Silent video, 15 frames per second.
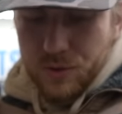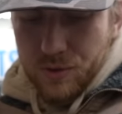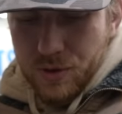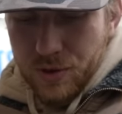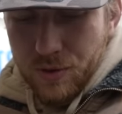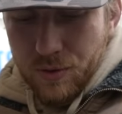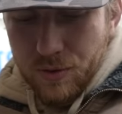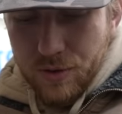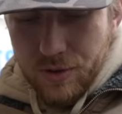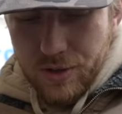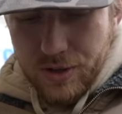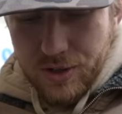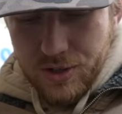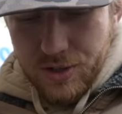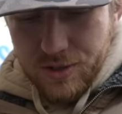three quarter
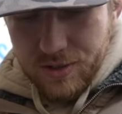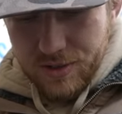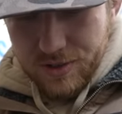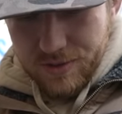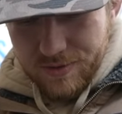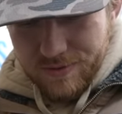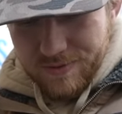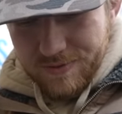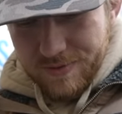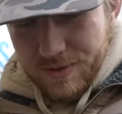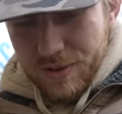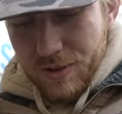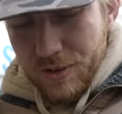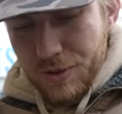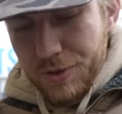inches
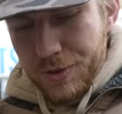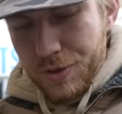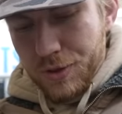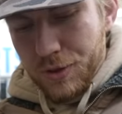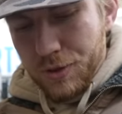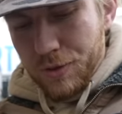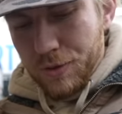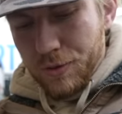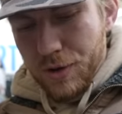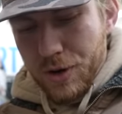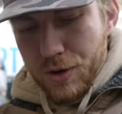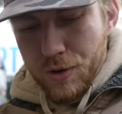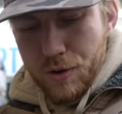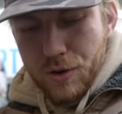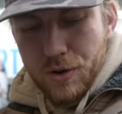Seven and a half shot. I mean, that's
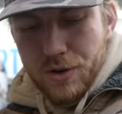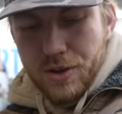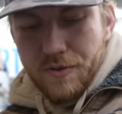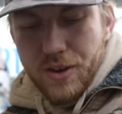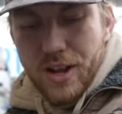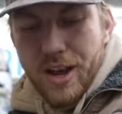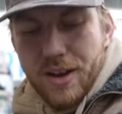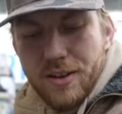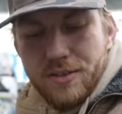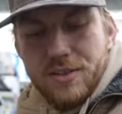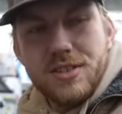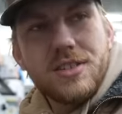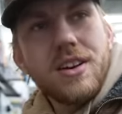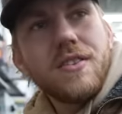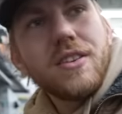perfect for the old upland.
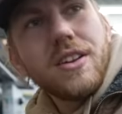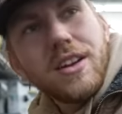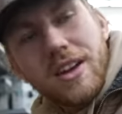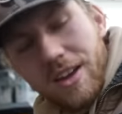Seven and a